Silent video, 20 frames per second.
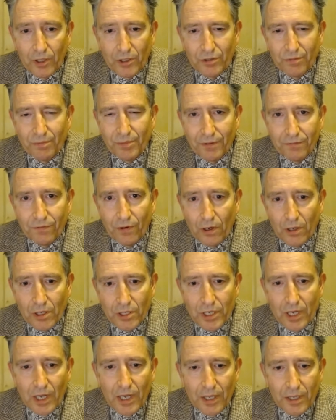but it follows
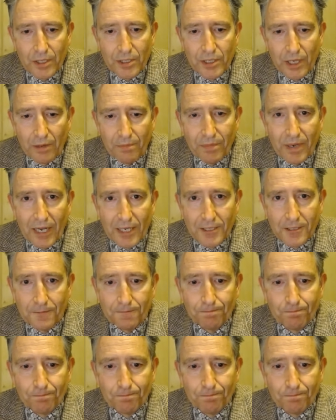the same pattern.